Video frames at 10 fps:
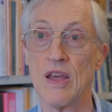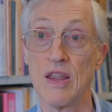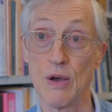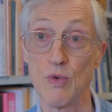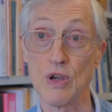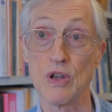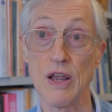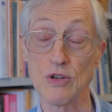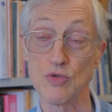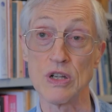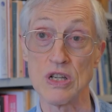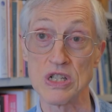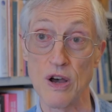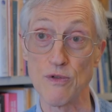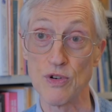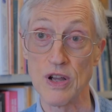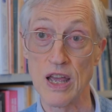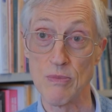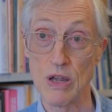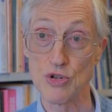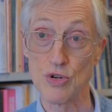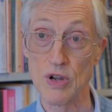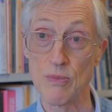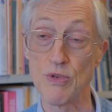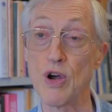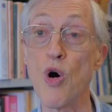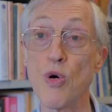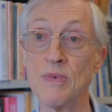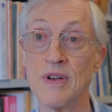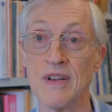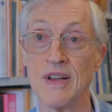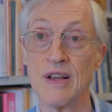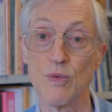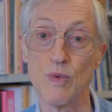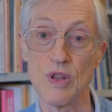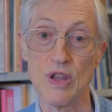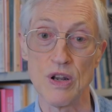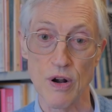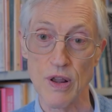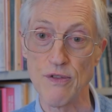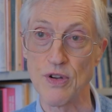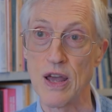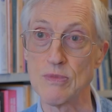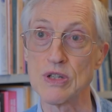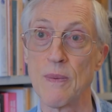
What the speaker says: that we could actually discover and measure and bring home within our lifetimes.